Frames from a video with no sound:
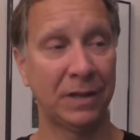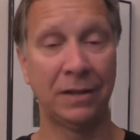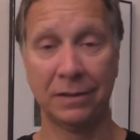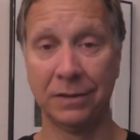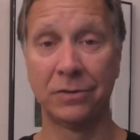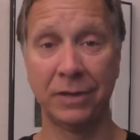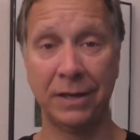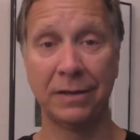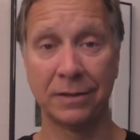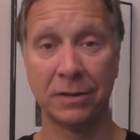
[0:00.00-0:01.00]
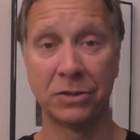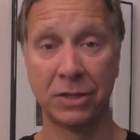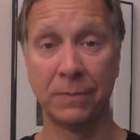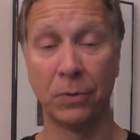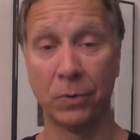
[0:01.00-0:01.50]
Literally
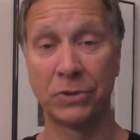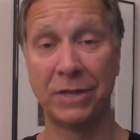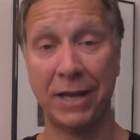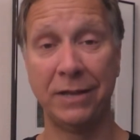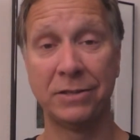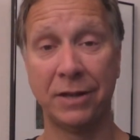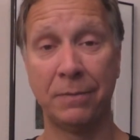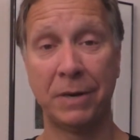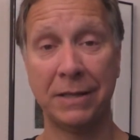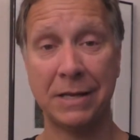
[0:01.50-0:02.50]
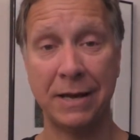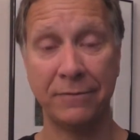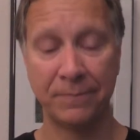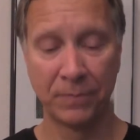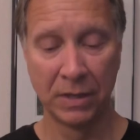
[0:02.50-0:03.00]
some of the worst days of my
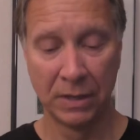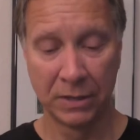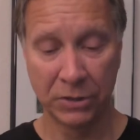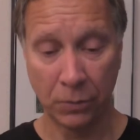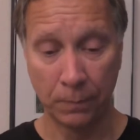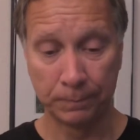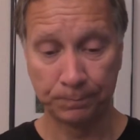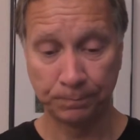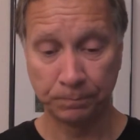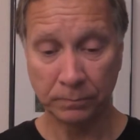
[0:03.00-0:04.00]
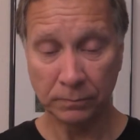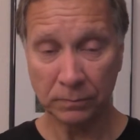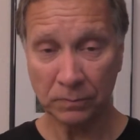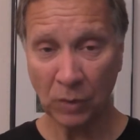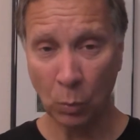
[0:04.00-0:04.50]
life. So
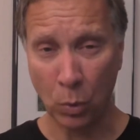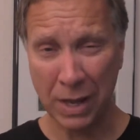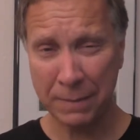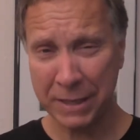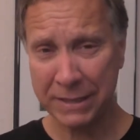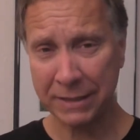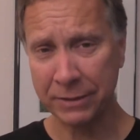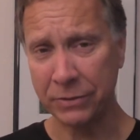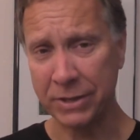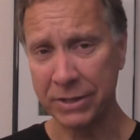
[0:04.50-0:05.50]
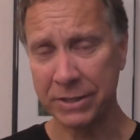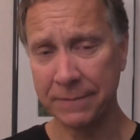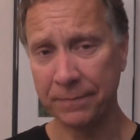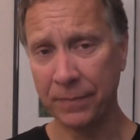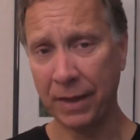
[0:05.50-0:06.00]
why am I telling you this?
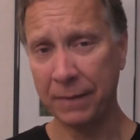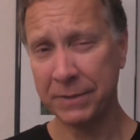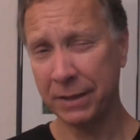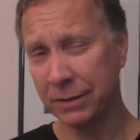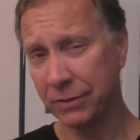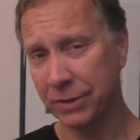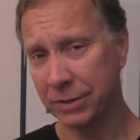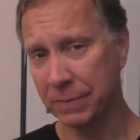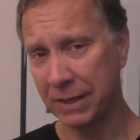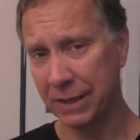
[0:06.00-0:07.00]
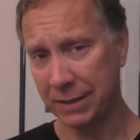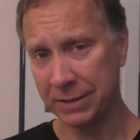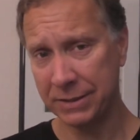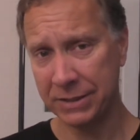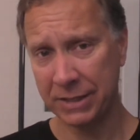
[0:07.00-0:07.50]
I'm telling you this
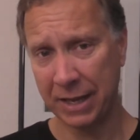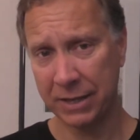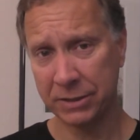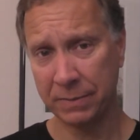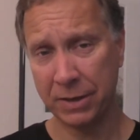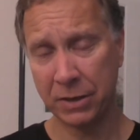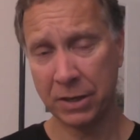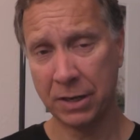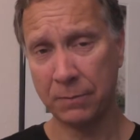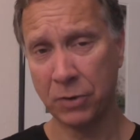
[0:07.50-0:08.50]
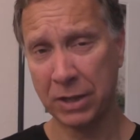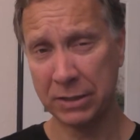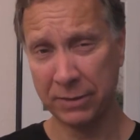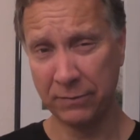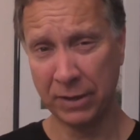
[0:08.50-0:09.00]
because as an American, I'm
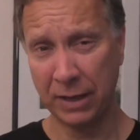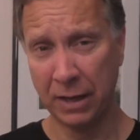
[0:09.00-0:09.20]
relatively